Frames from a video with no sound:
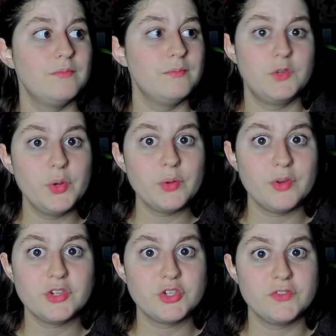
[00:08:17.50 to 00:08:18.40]
Doing
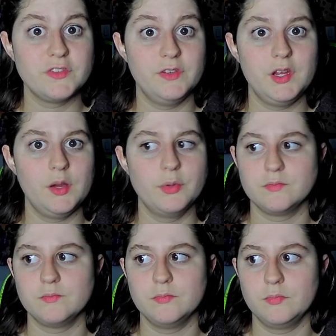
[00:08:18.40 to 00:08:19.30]
research for this video was
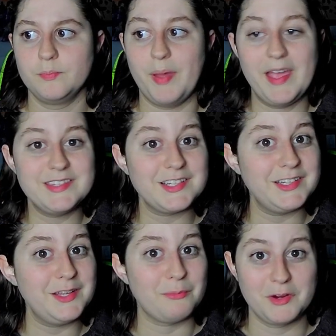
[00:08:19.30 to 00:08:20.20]

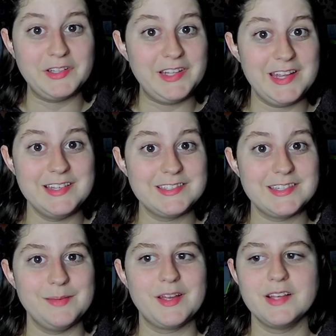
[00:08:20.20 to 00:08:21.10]
basically really
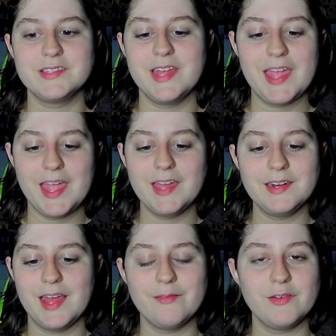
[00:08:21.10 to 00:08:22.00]
easy because they
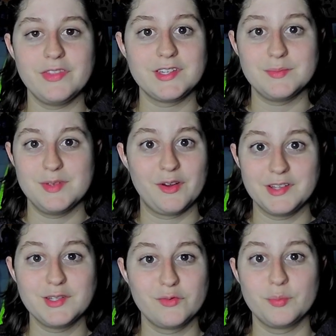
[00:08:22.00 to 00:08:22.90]
handed everything to me on a
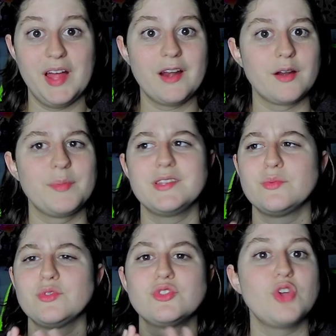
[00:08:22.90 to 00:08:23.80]
silver platter because it
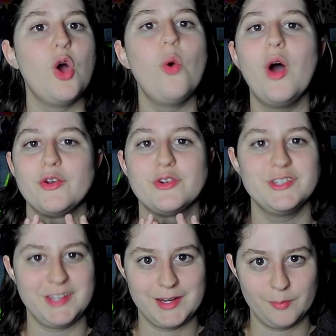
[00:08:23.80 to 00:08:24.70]
was so
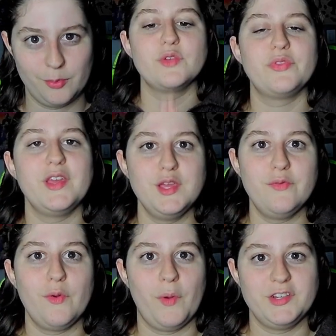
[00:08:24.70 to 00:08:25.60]
understandable. Thank you
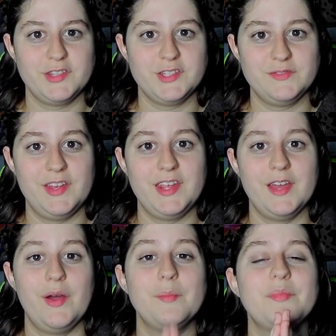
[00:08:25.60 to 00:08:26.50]
for watching this
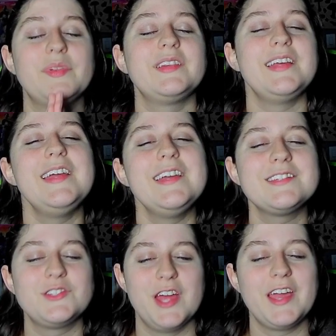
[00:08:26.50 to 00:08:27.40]
video, and
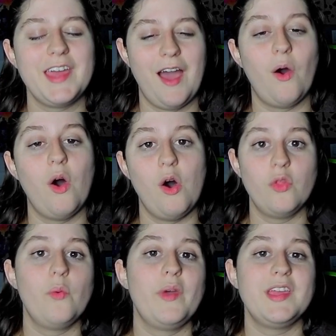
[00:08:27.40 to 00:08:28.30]
please check out all
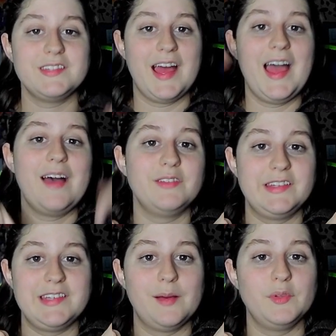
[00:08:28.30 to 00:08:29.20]
the wikis I have
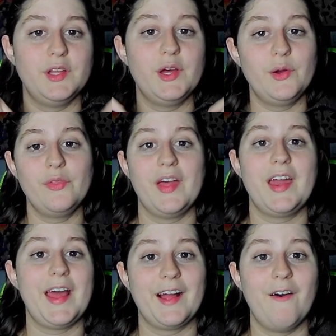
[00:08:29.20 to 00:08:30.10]
linked down below
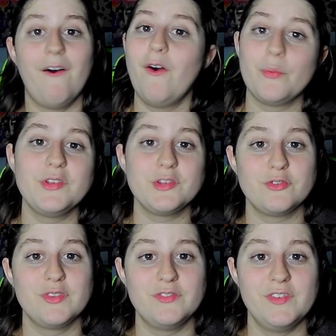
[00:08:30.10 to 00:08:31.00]
that I got all the research
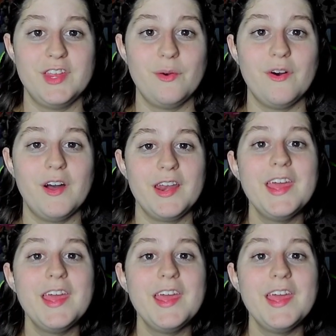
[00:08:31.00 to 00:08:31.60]
from this video on.